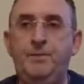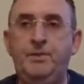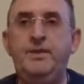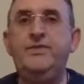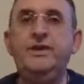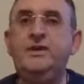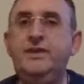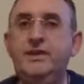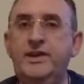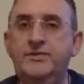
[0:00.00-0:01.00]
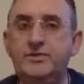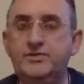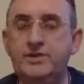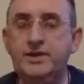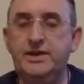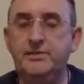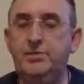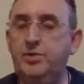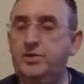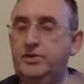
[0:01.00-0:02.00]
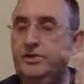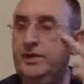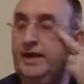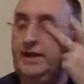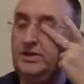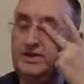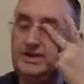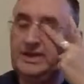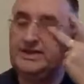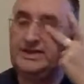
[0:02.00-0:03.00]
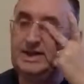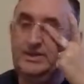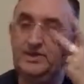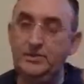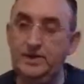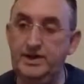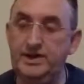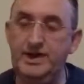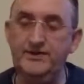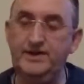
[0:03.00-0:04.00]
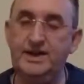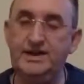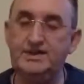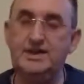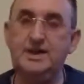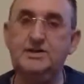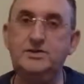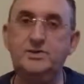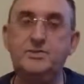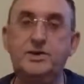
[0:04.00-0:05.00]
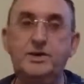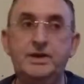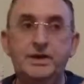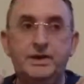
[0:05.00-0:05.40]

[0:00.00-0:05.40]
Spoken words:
Living a clean life is really important, and that doesn't necessarily mean wearing a kaftan and sandals, but